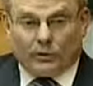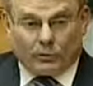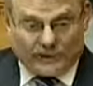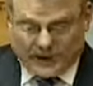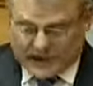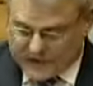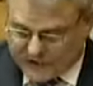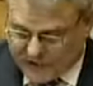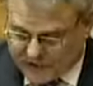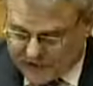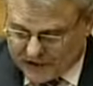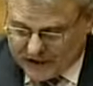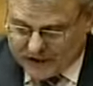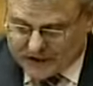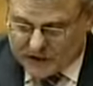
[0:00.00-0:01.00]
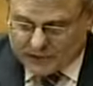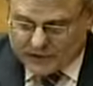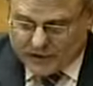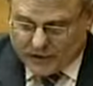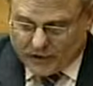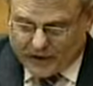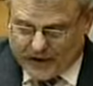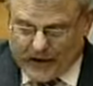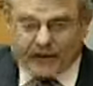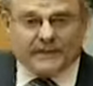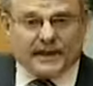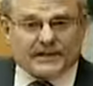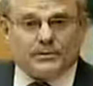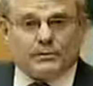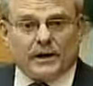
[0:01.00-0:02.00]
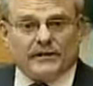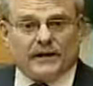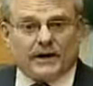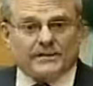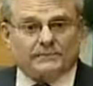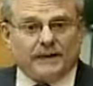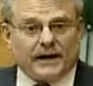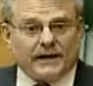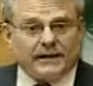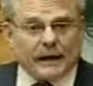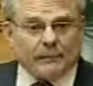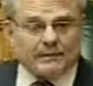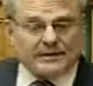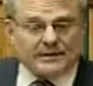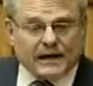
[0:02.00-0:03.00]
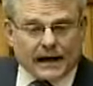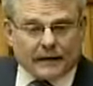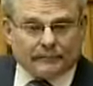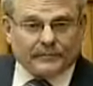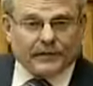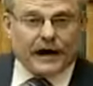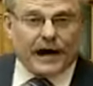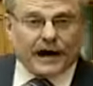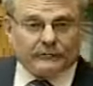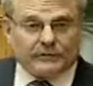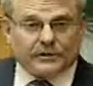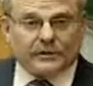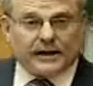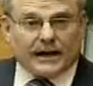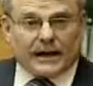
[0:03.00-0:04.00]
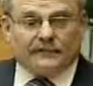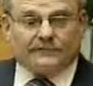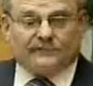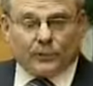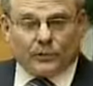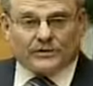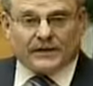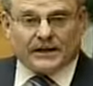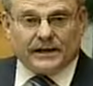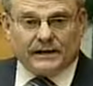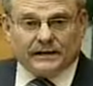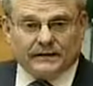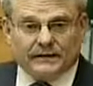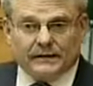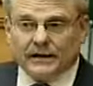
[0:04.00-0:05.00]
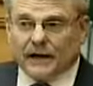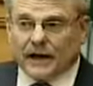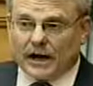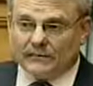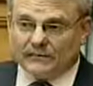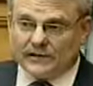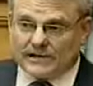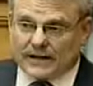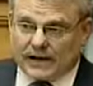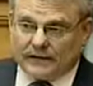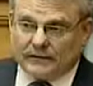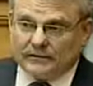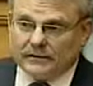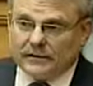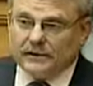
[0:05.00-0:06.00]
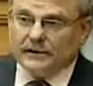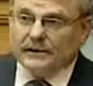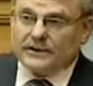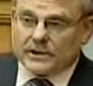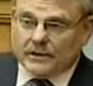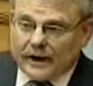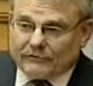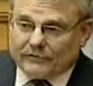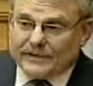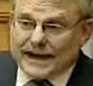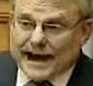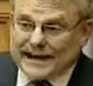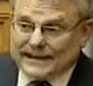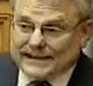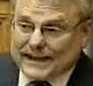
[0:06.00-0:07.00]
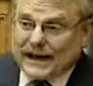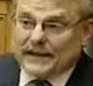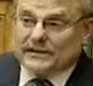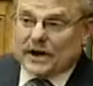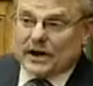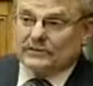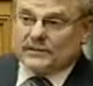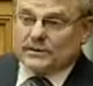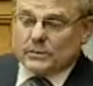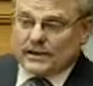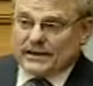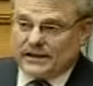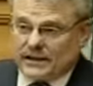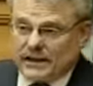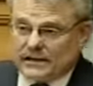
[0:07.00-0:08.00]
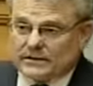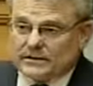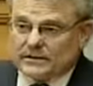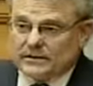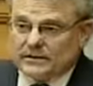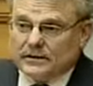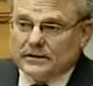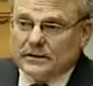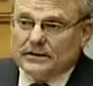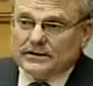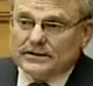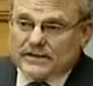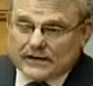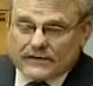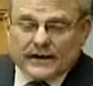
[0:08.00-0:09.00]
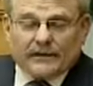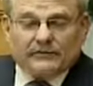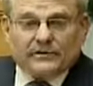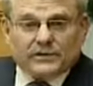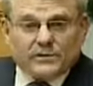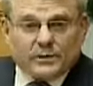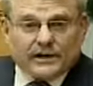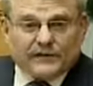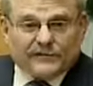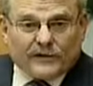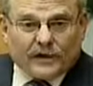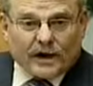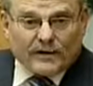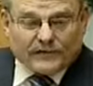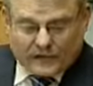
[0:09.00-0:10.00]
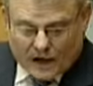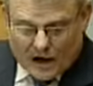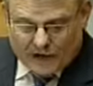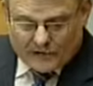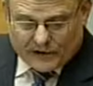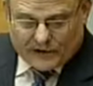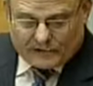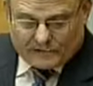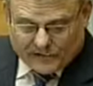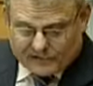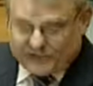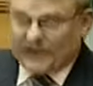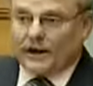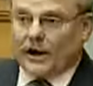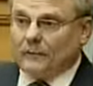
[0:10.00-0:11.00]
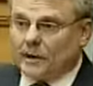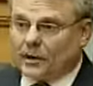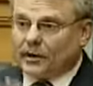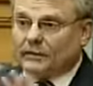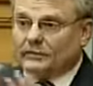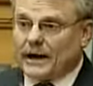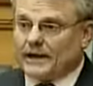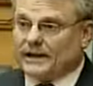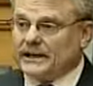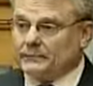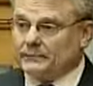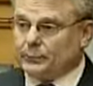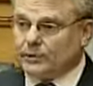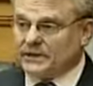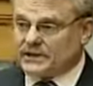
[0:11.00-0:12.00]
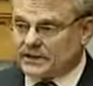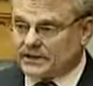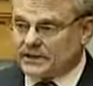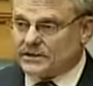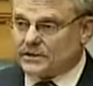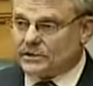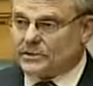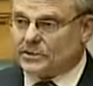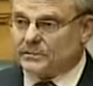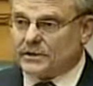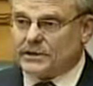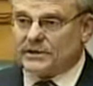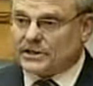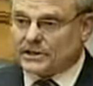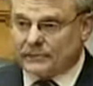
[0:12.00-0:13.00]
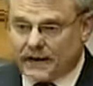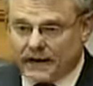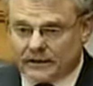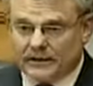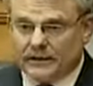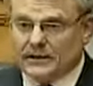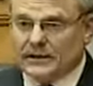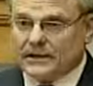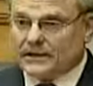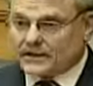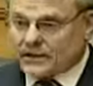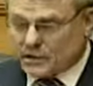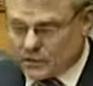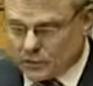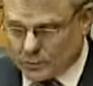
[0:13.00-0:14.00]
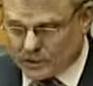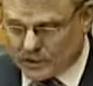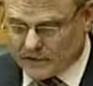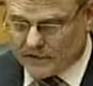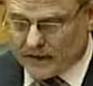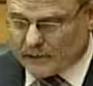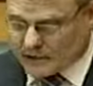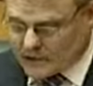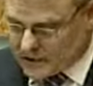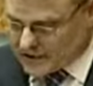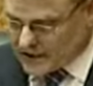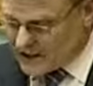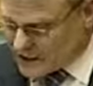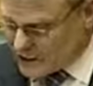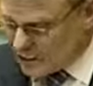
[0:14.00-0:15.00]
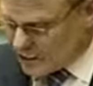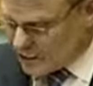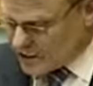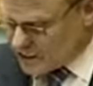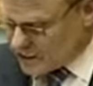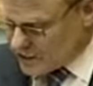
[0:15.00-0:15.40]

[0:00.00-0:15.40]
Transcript: or the next 50 years, I'm sorry. And that's where those bed numbers come. 140 over 10, 288 over 20 years, 725 over 50. I'm not going to make any points in this contribution about distortion of numbers because that's not what I